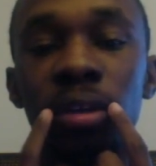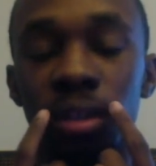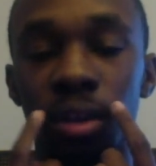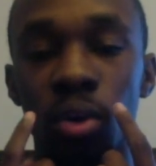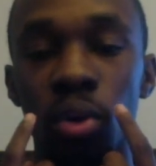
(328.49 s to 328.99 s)

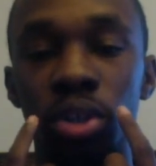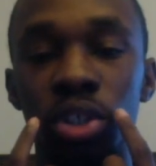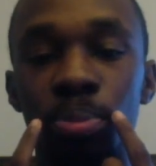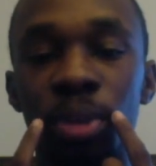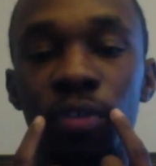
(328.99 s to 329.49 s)
the corners
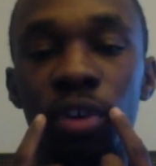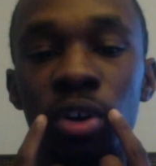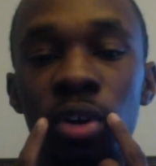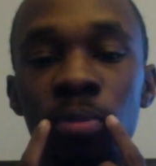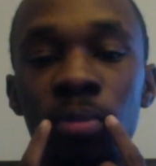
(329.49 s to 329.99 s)
will be
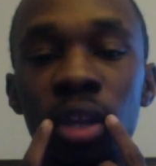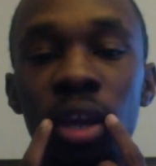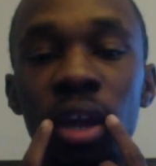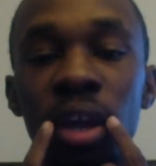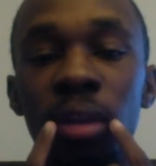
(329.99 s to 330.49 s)
firm
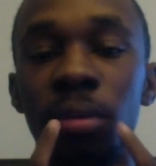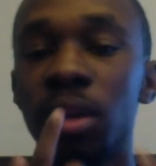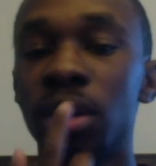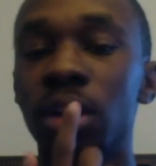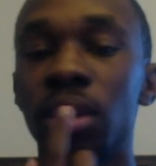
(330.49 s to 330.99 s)
and
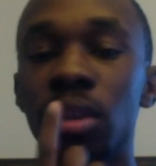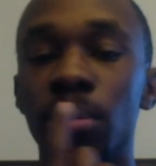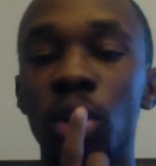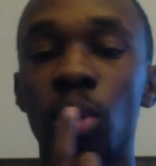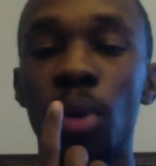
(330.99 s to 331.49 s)
the
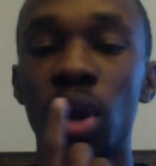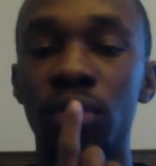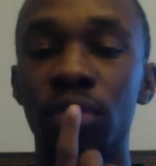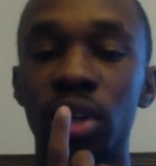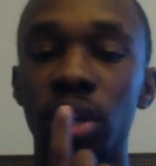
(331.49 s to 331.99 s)
middle part
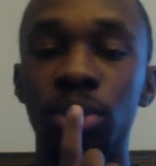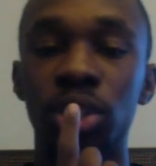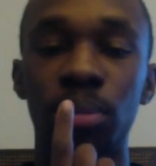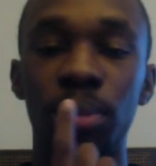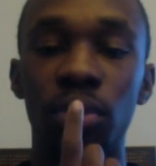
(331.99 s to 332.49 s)
of your lip
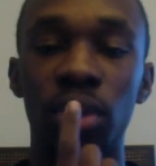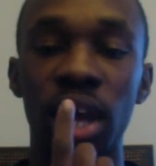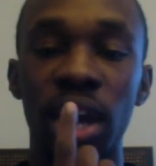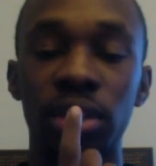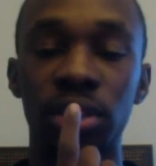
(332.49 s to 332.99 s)
should be
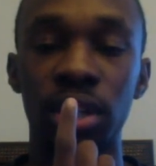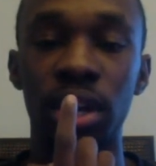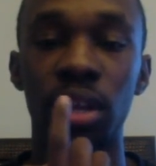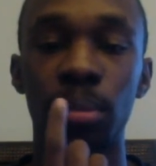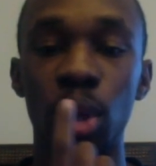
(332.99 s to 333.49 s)
relaxed.
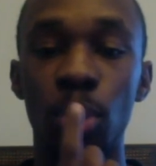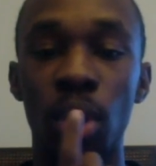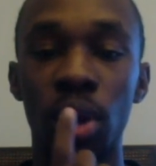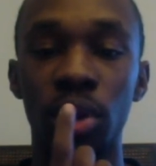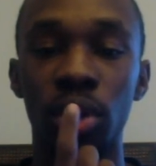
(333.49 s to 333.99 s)
And the middle
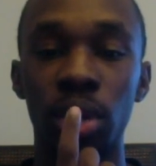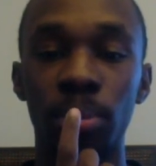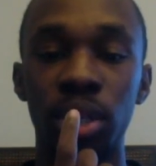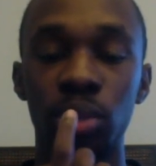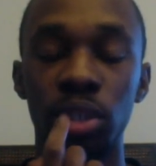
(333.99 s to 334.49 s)
part of your lip
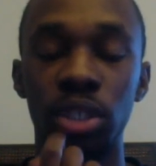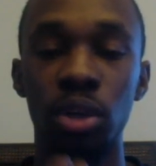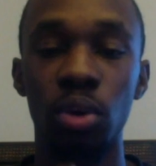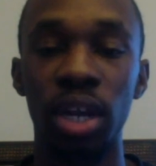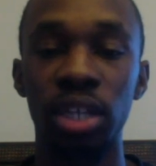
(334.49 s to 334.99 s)
is what's
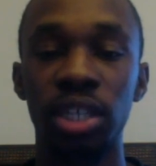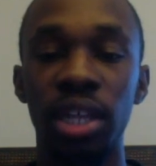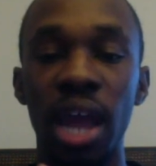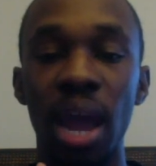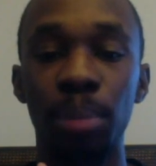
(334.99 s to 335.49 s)
known as the
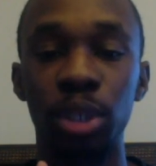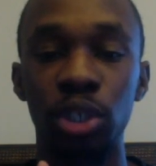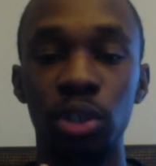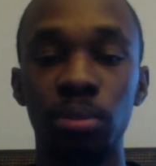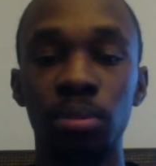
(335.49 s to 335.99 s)

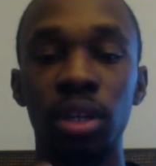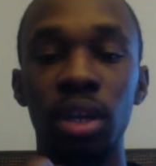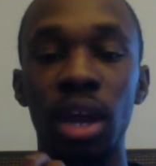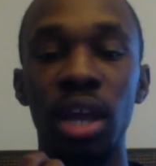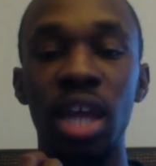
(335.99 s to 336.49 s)
aperture.
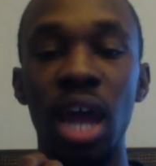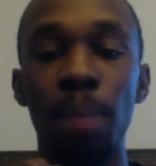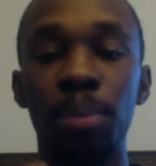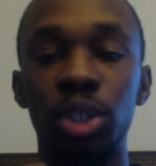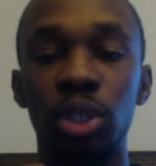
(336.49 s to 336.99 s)
And the
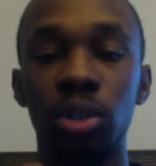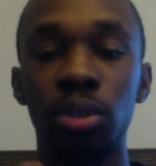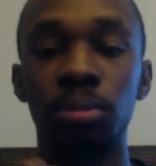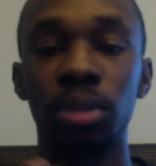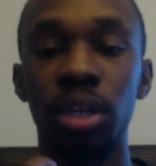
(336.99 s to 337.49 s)

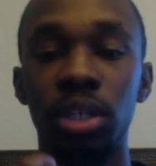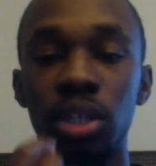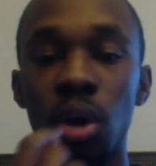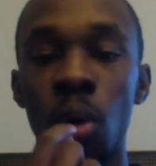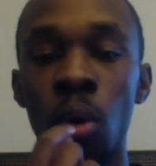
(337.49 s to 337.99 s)
aperture is
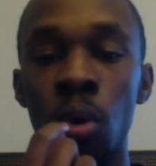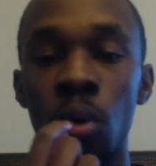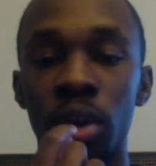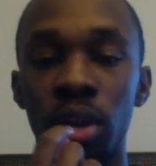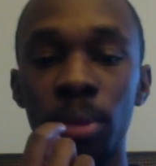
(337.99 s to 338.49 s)
the
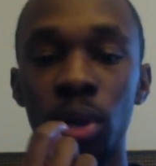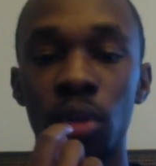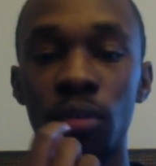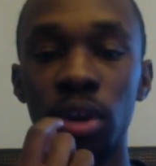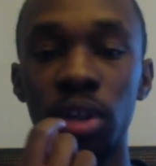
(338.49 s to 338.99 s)
hole in the middle
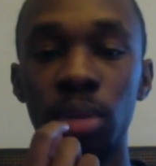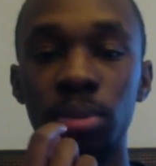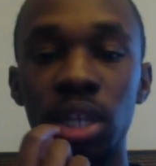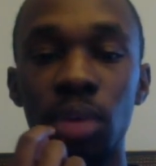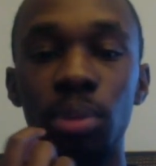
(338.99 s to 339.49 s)
of our
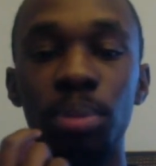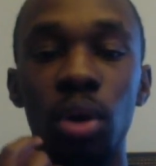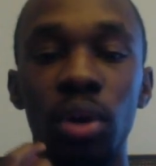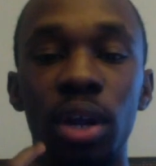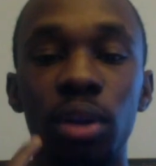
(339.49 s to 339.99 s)
lips that we
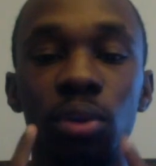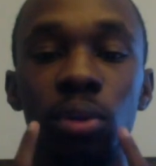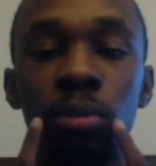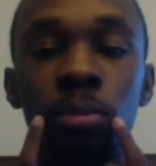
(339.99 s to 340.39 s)
blow air through.